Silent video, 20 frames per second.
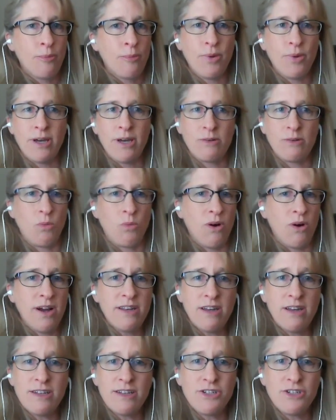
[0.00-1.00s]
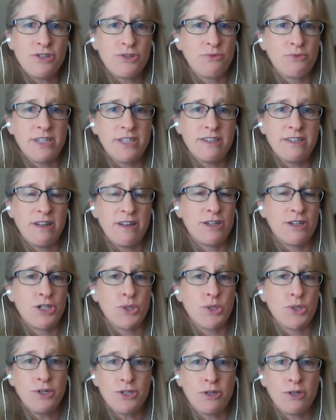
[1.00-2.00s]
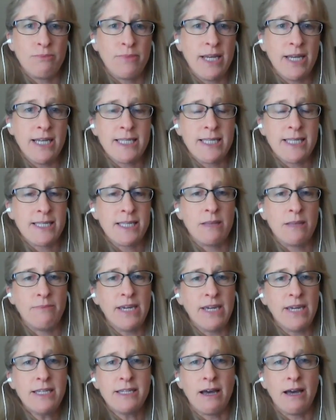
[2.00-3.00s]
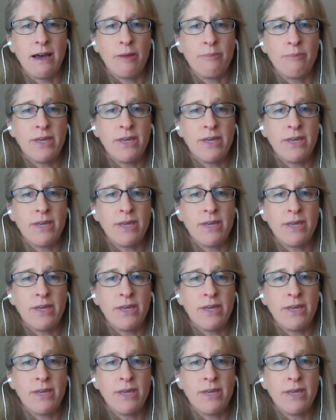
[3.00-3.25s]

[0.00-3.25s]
but why not just rent it on a short term basis in the meantime?